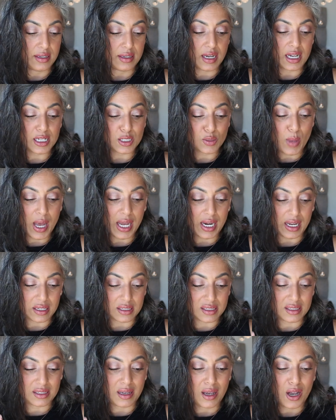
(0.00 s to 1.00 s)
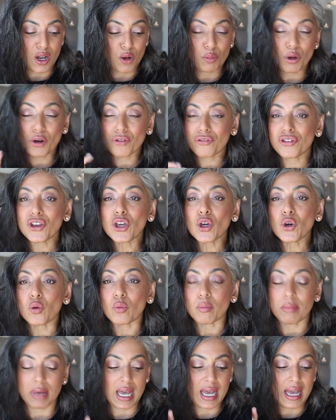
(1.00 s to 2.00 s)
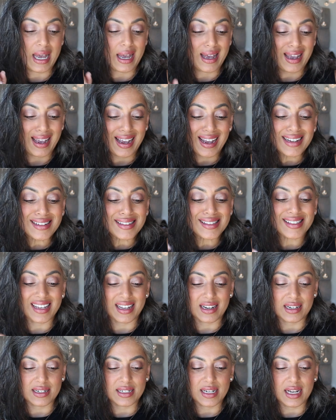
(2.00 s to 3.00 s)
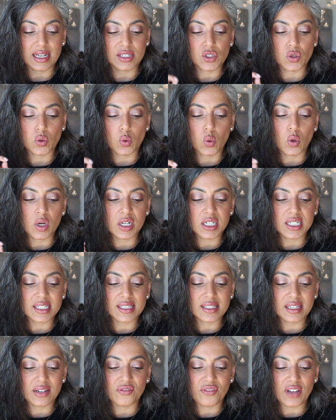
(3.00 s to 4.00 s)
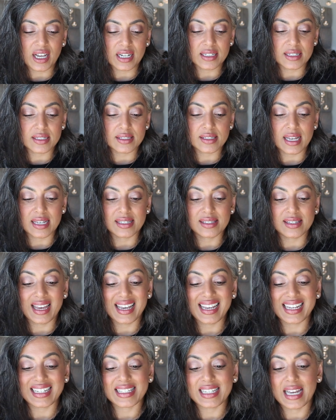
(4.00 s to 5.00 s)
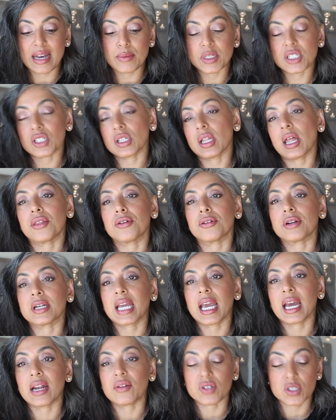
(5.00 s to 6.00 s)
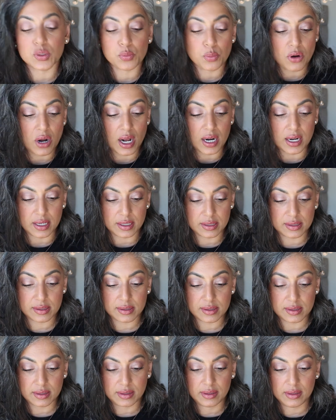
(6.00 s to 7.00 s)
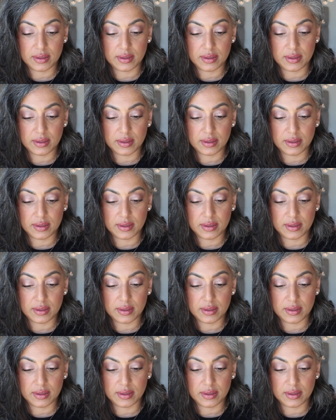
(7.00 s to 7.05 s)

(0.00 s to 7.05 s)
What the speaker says: cosmetics, perfume, hand sanitizer, or disinfectants as they can damage leather and canvas products.